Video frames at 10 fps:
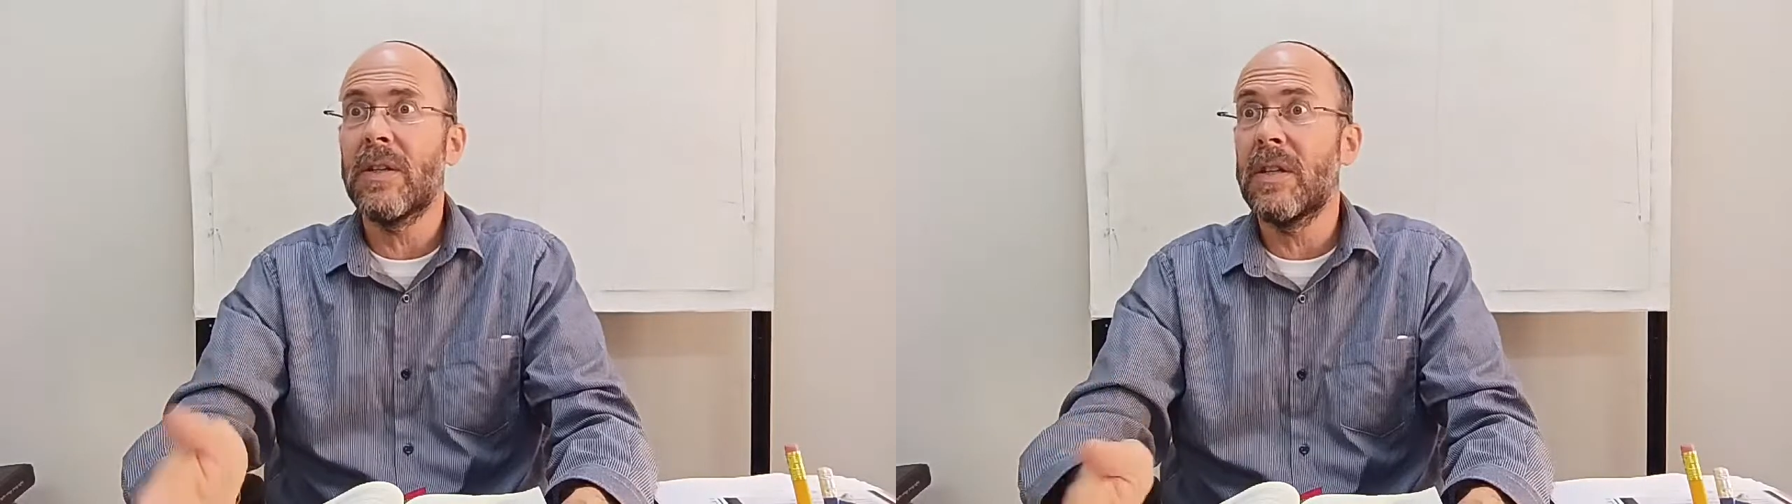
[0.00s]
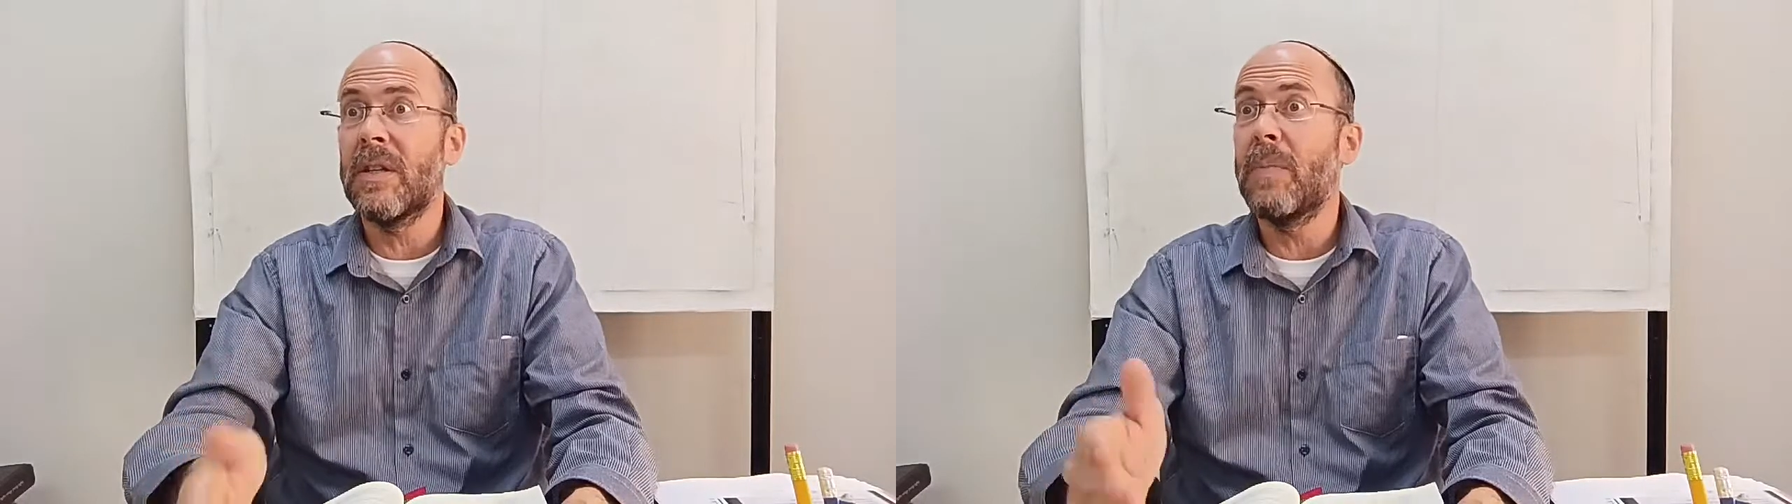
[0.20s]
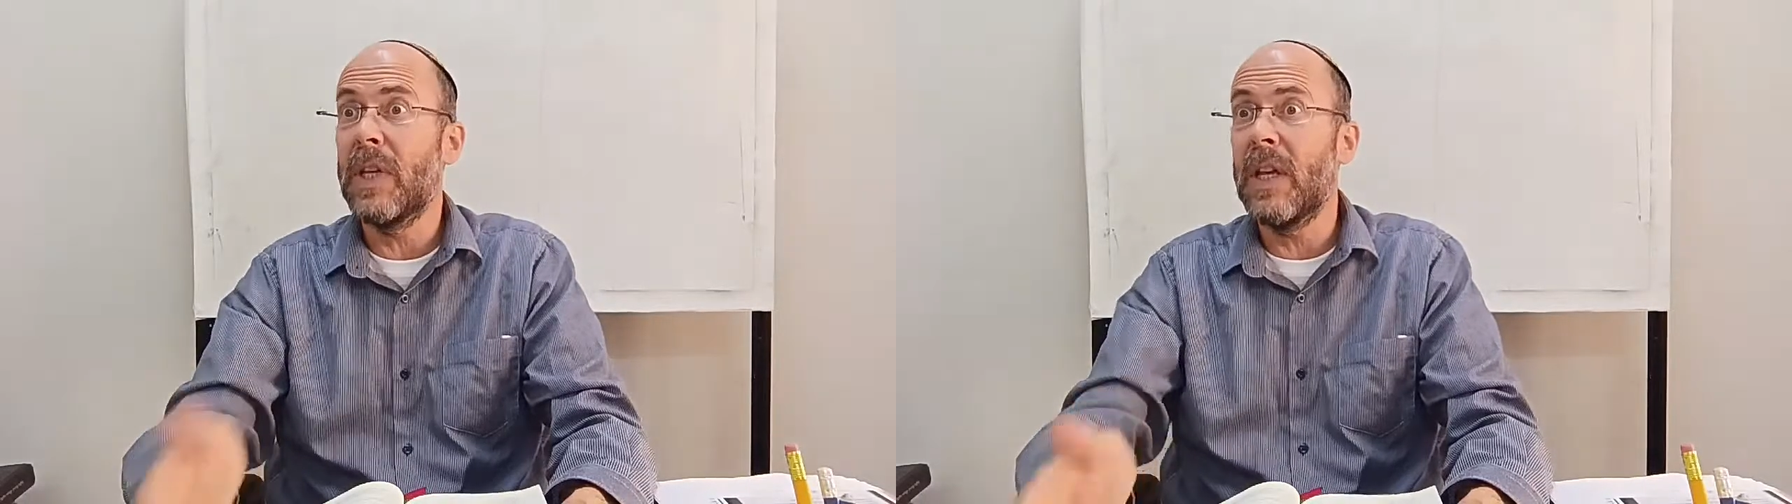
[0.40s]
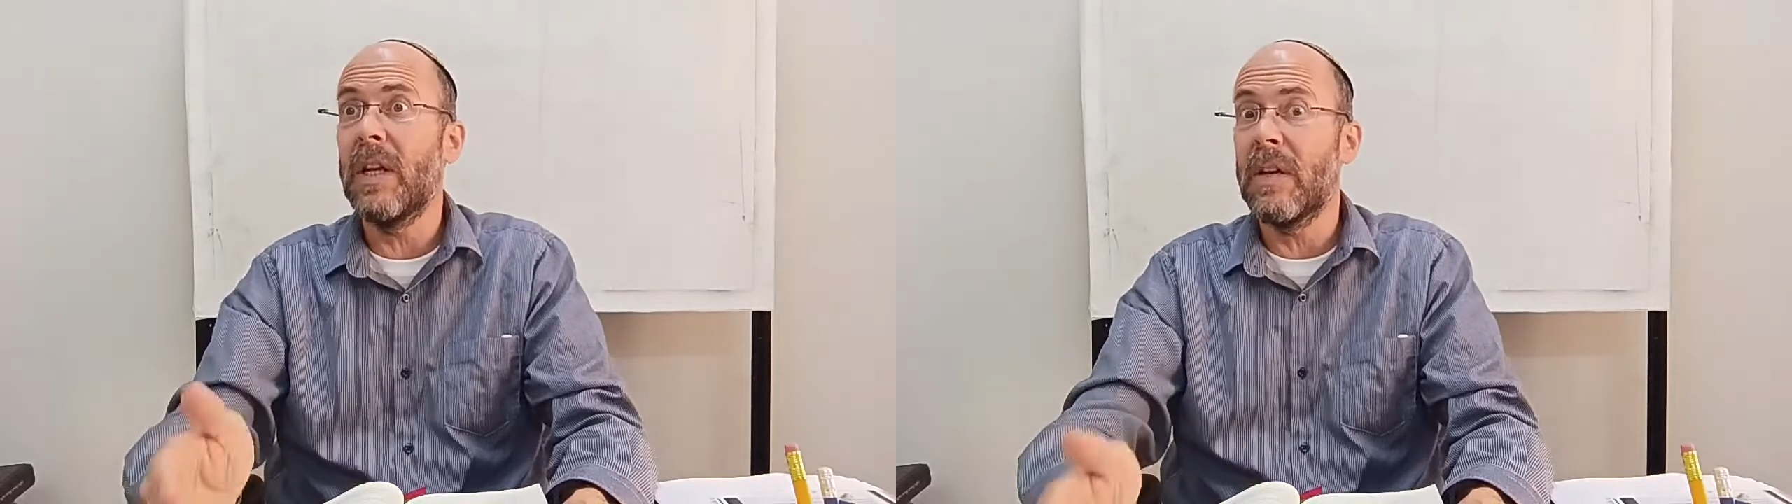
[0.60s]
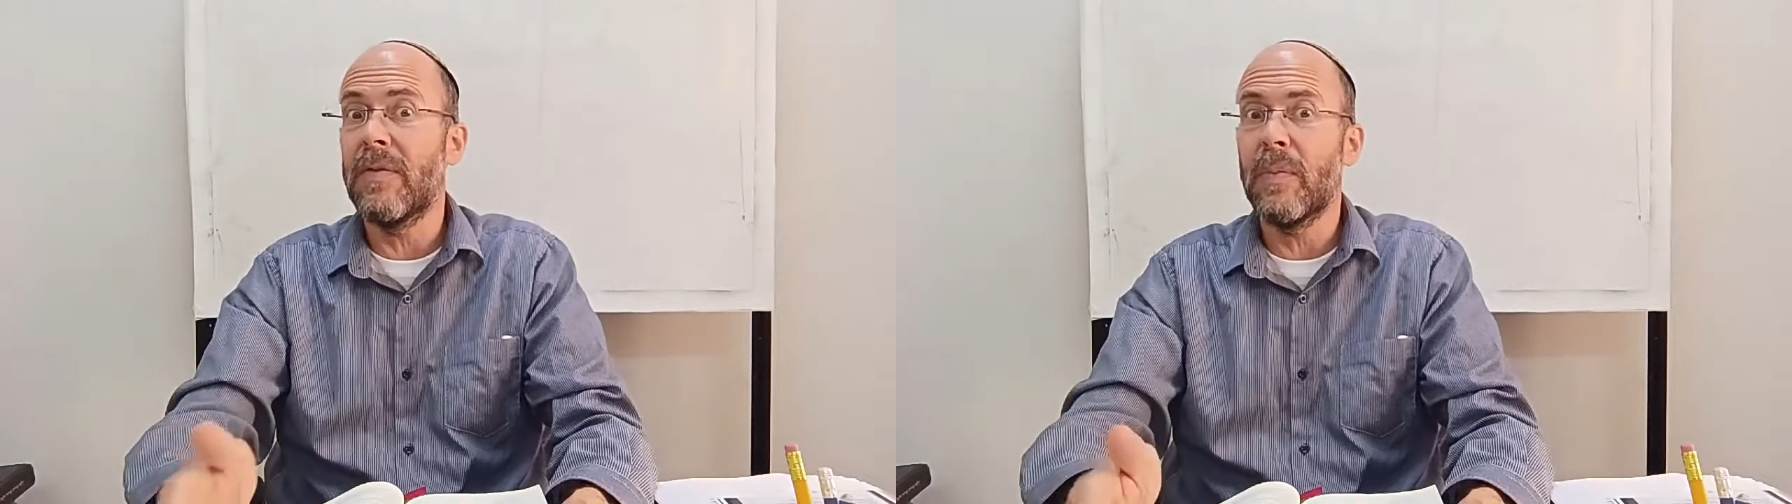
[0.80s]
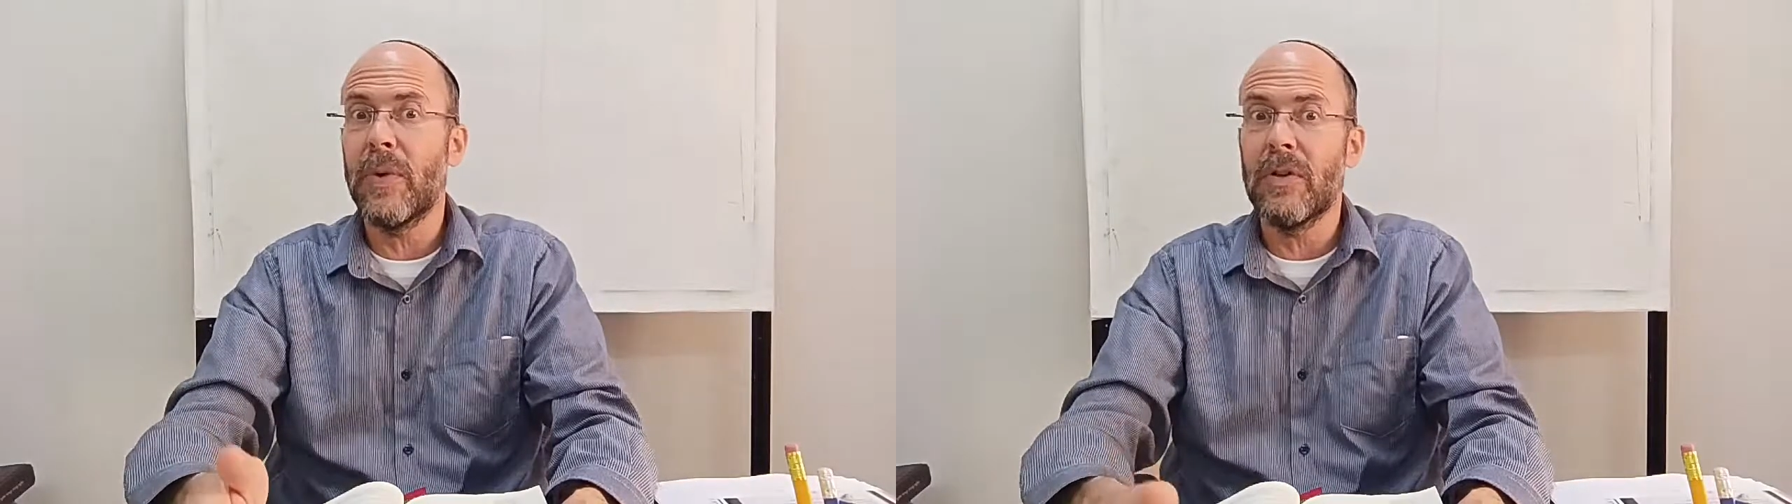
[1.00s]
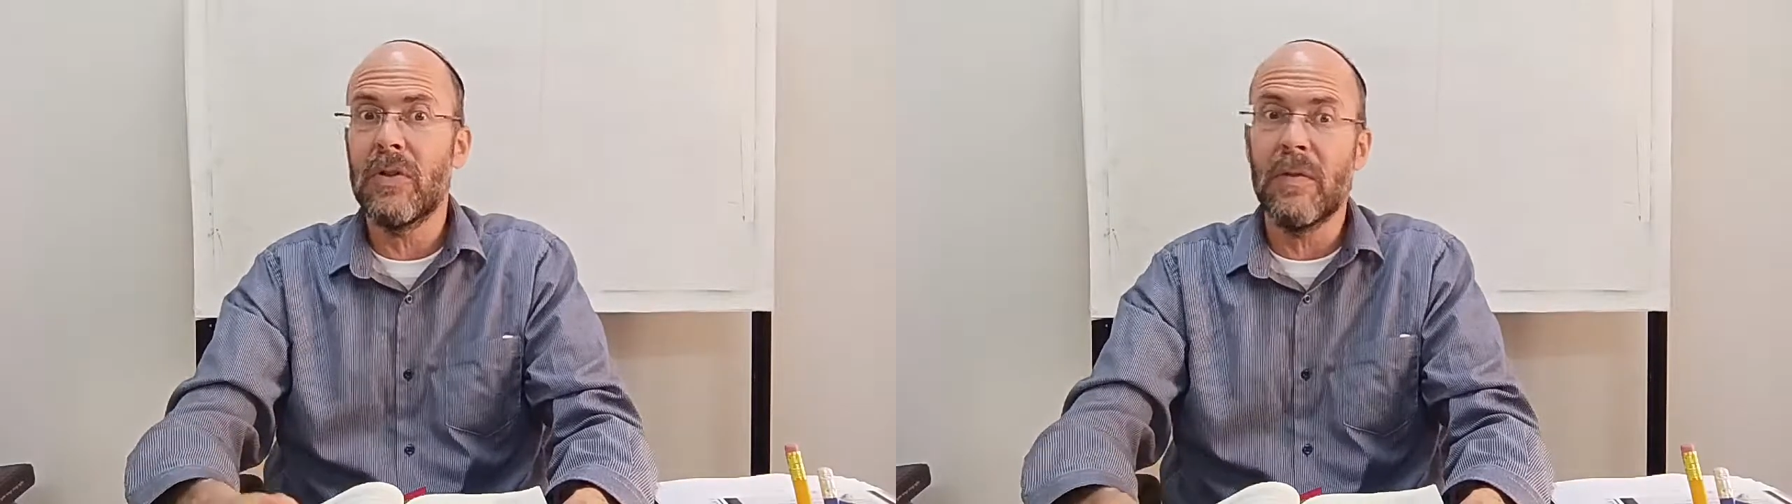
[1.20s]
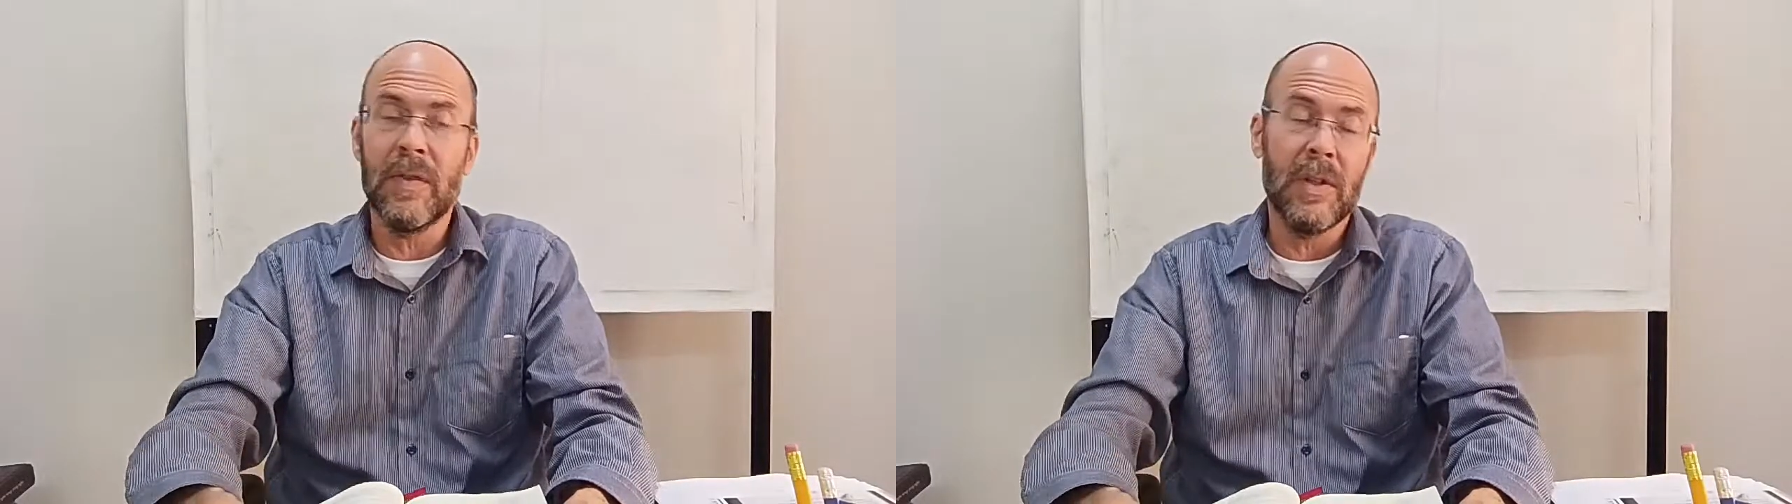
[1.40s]
is the beginning of the prayer
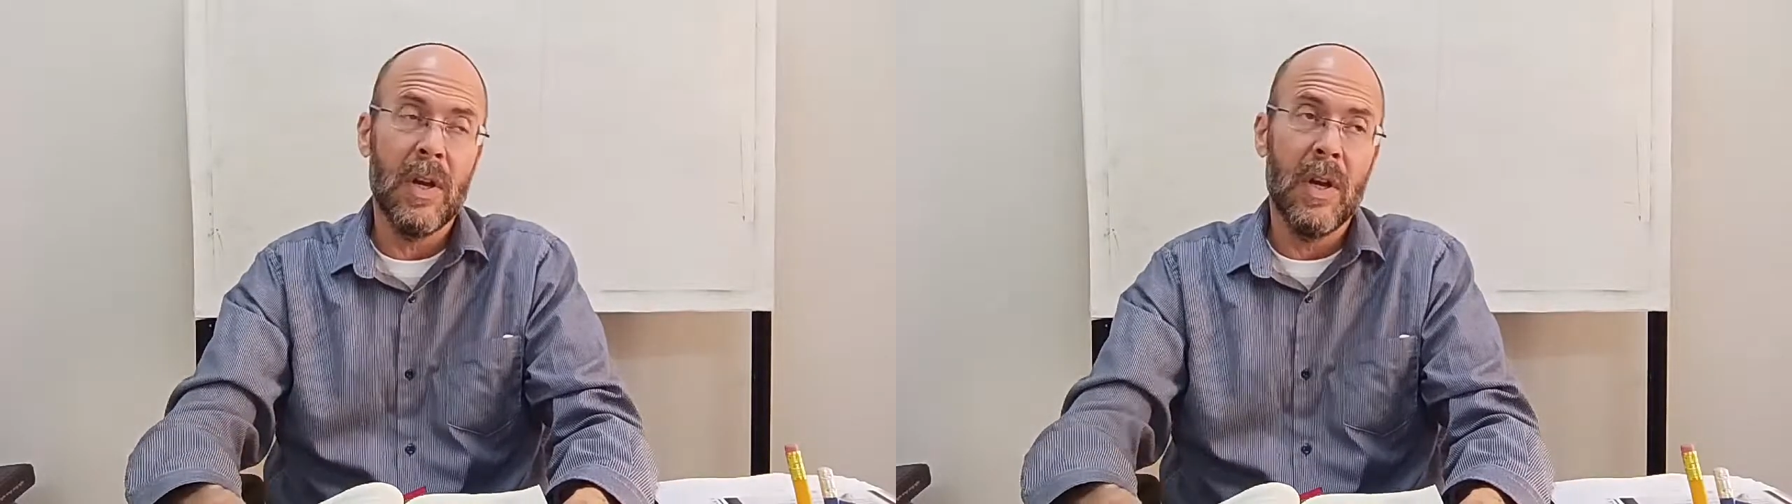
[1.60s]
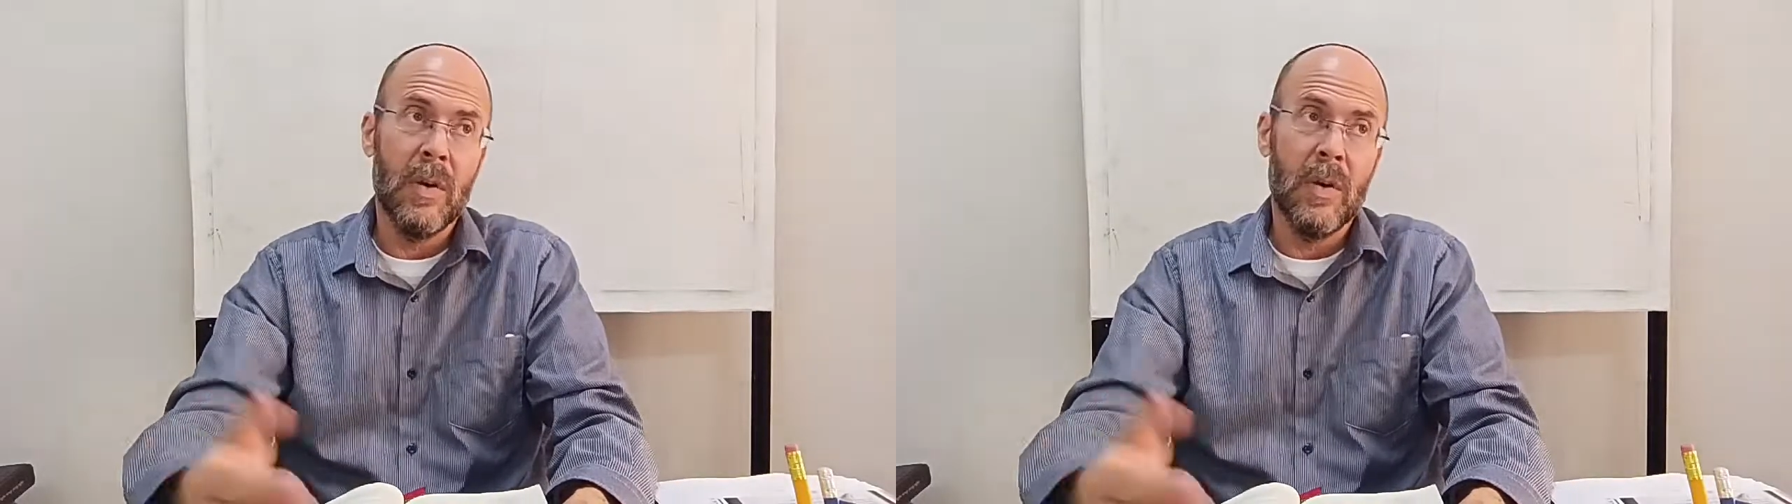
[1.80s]
service,